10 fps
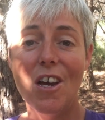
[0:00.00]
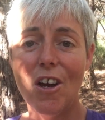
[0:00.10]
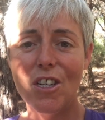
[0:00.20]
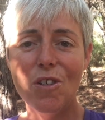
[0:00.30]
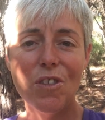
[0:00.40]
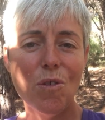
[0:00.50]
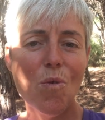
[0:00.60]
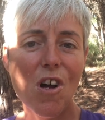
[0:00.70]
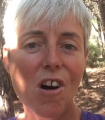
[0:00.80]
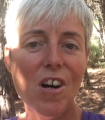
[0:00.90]
I can use it in
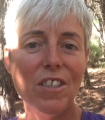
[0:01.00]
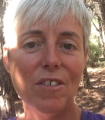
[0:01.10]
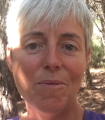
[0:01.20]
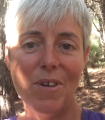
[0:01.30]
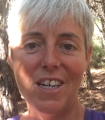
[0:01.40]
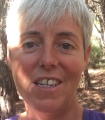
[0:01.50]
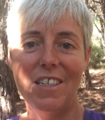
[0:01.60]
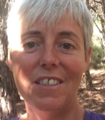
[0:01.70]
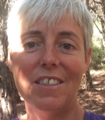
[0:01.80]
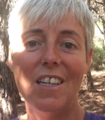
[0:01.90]
all kinds of
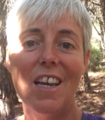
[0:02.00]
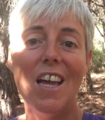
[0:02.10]
ways.